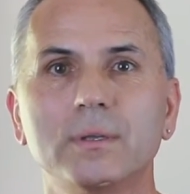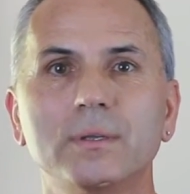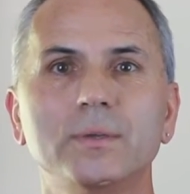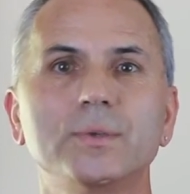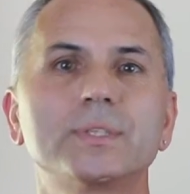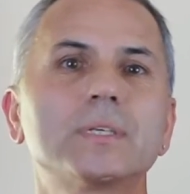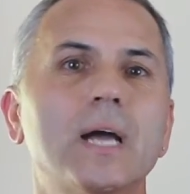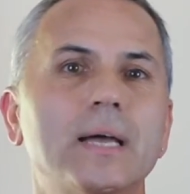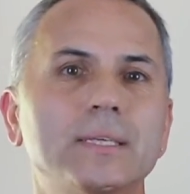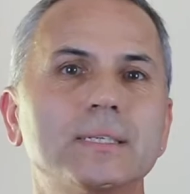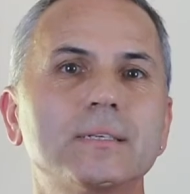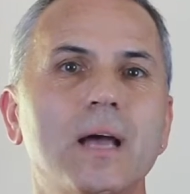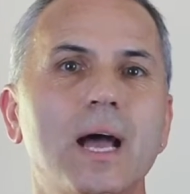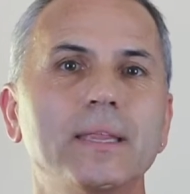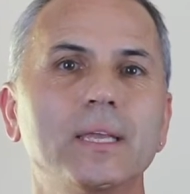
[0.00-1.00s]
you start
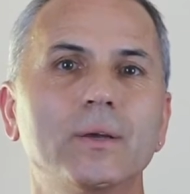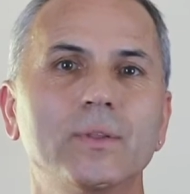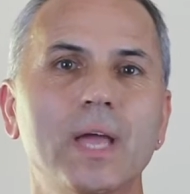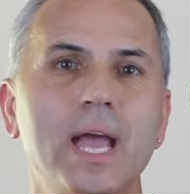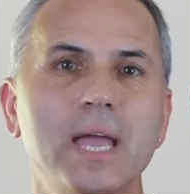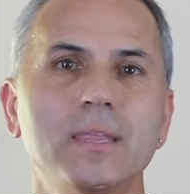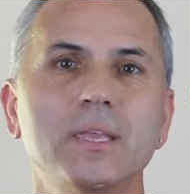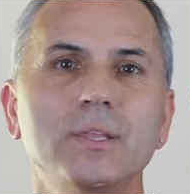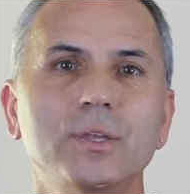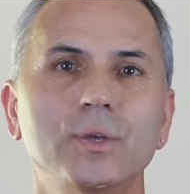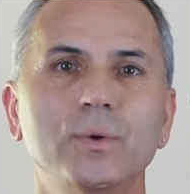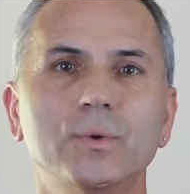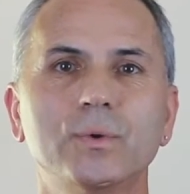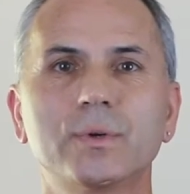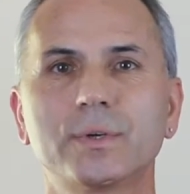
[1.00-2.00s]
deciding on any
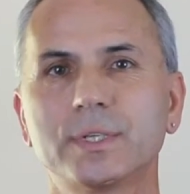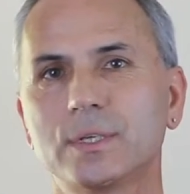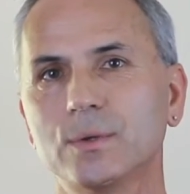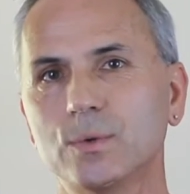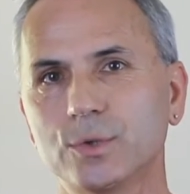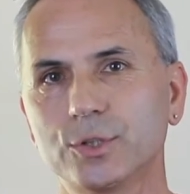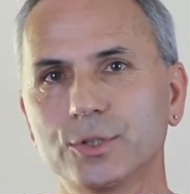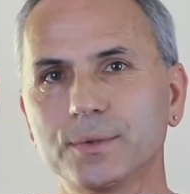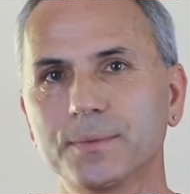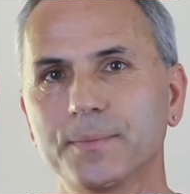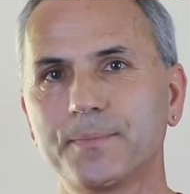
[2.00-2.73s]
new resolution.